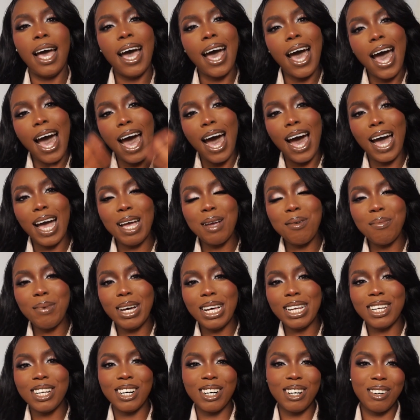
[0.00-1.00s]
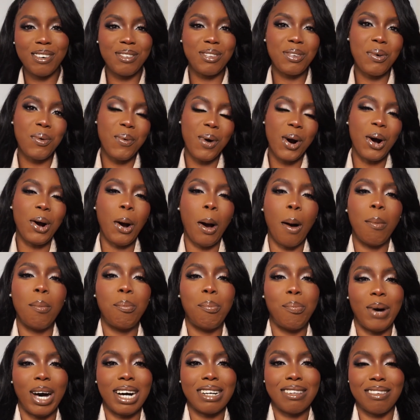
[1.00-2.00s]
hi my loves, welcome
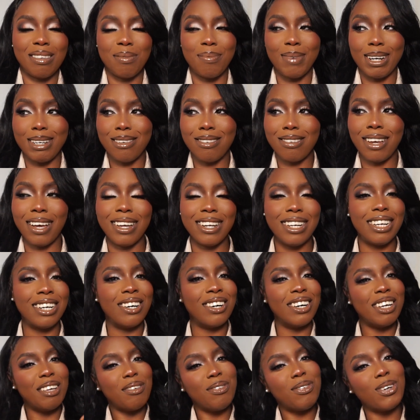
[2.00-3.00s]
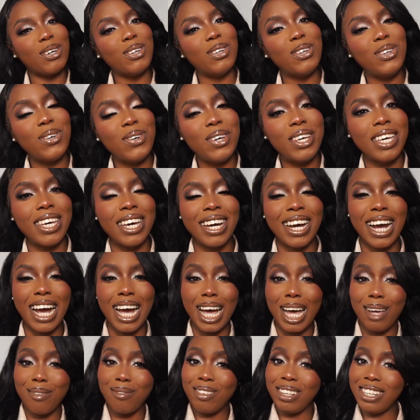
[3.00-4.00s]
back to my channel. If you're new here,
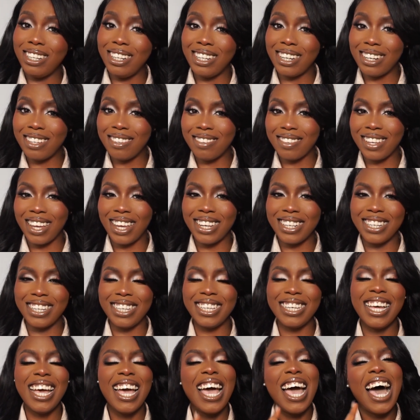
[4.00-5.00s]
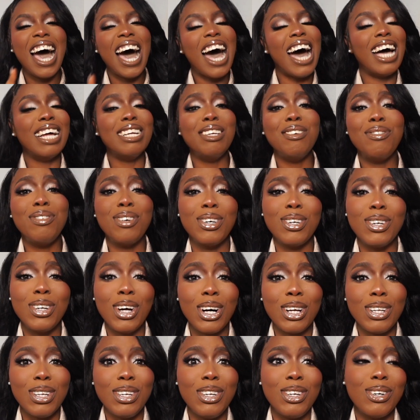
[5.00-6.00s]
I'm Lydia Stanley, and if you're
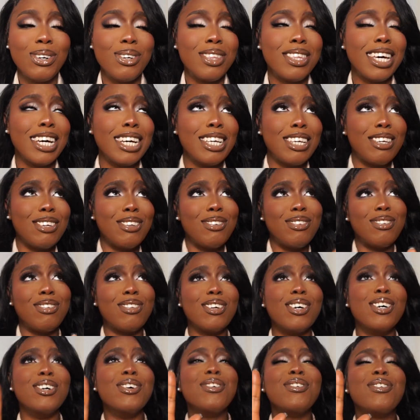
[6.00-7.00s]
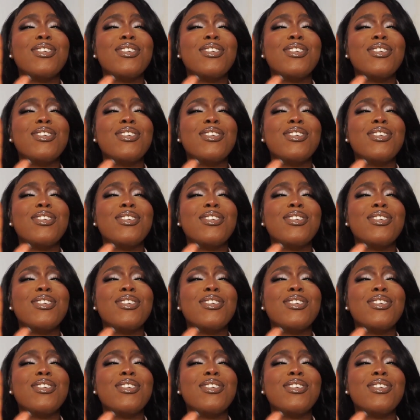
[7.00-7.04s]
not new, thank you so